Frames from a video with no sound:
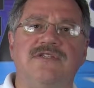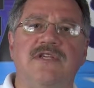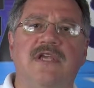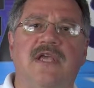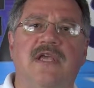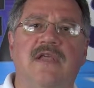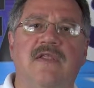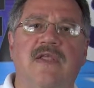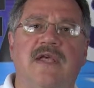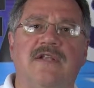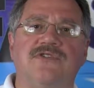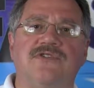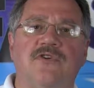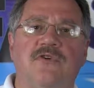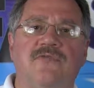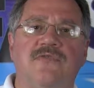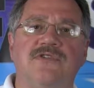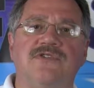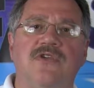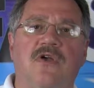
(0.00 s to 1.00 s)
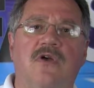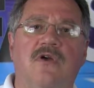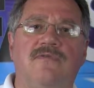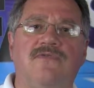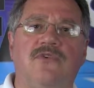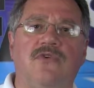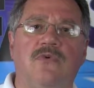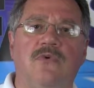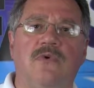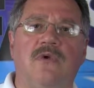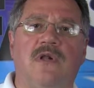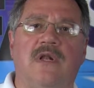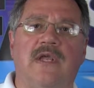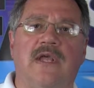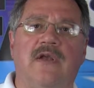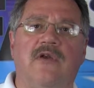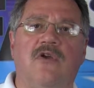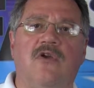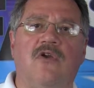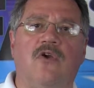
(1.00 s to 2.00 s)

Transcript: see that Surfasolve tool cleaner